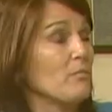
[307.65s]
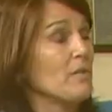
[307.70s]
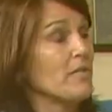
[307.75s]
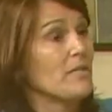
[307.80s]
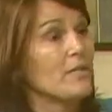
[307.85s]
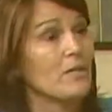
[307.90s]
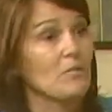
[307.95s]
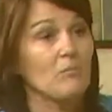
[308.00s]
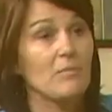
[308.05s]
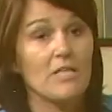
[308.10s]

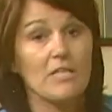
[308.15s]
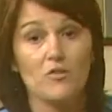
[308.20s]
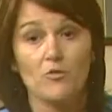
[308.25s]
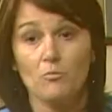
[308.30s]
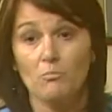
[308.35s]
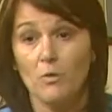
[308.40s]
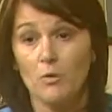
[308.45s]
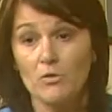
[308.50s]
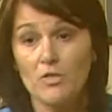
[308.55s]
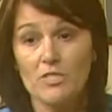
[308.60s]
Mm -hmm.
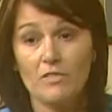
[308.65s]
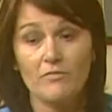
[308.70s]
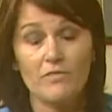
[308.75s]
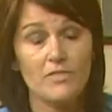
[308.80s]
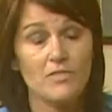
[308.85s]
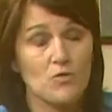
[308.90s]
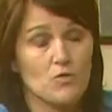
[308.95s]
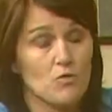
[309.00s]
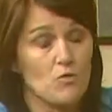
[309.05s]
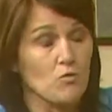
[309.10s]
Because most of
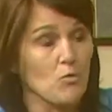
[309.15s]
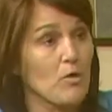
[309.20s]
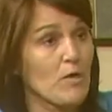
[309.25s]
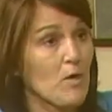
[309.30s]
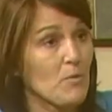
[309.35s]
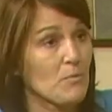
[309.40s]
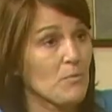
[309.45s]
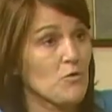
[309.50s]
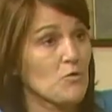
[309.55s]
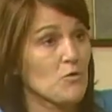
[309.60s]
us store
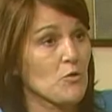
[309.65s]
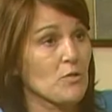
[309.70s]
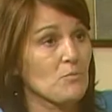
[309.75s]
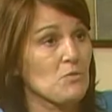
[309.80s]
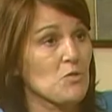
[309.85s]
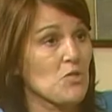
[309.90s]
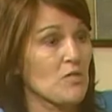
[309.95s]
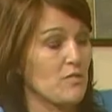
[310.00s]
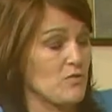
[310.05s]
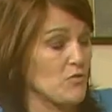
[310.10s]
our
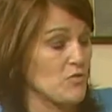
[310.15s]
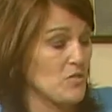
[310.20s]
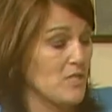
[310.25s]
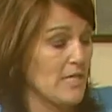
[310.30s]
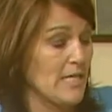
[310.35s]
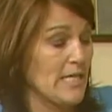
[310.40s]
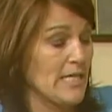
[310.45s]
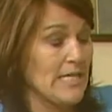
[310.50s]
prescriptions